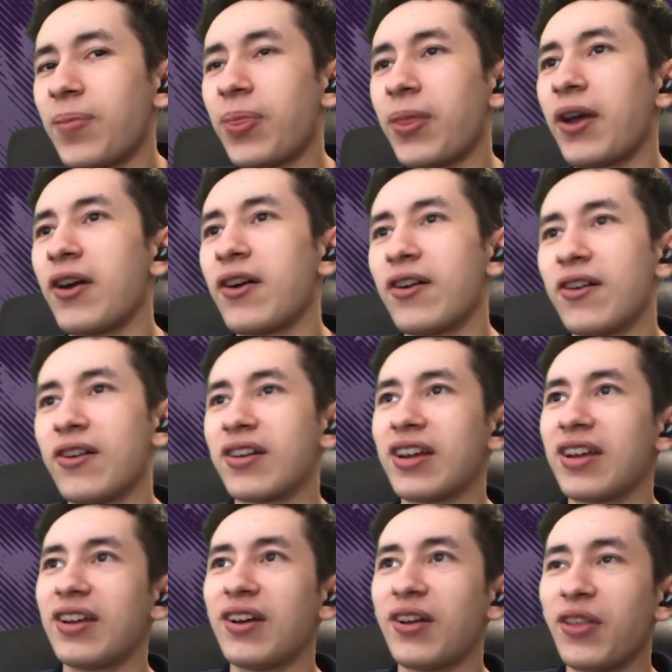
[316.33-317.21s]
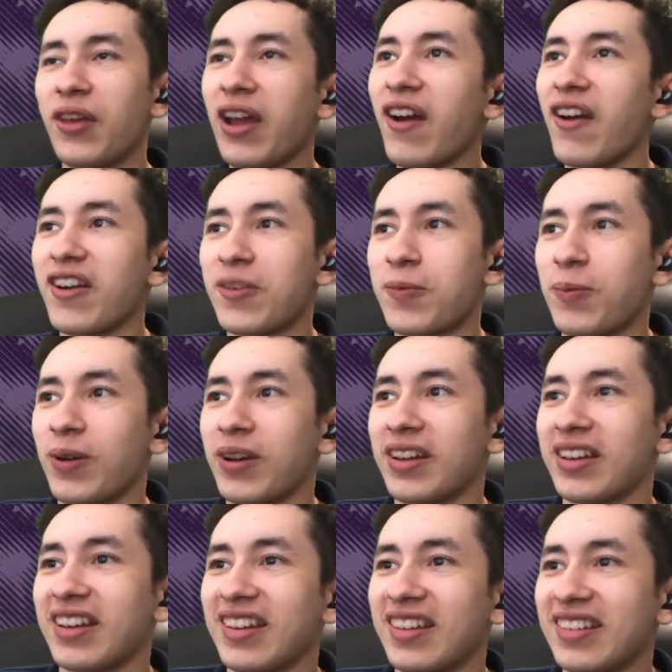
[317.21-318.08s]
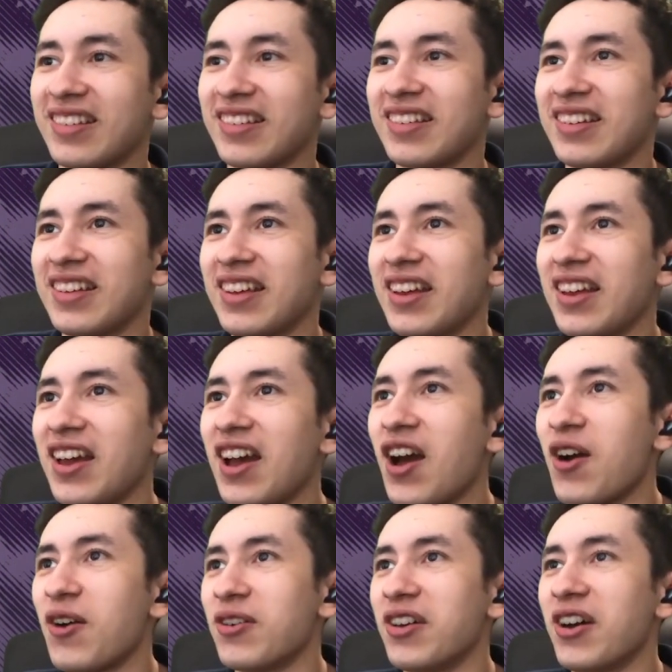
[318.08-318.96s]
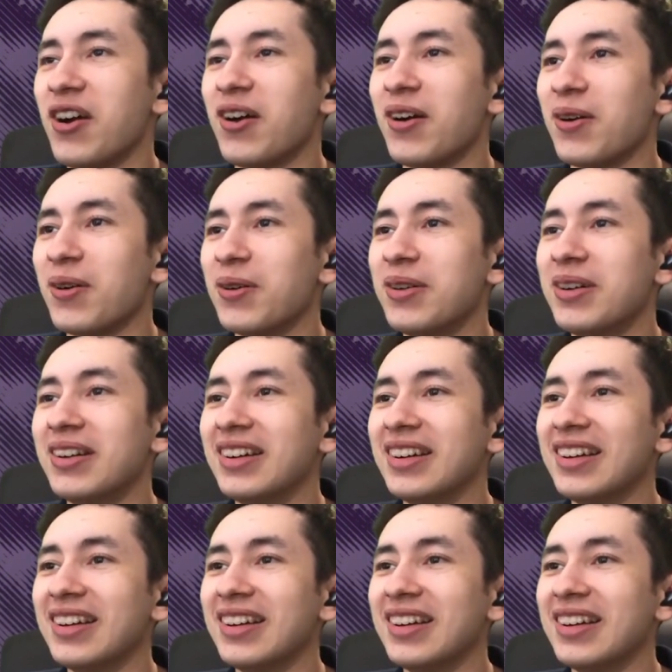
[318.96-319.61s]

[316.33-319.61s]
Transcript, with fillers: Oh, okay, no, they are explaining it. Oh no.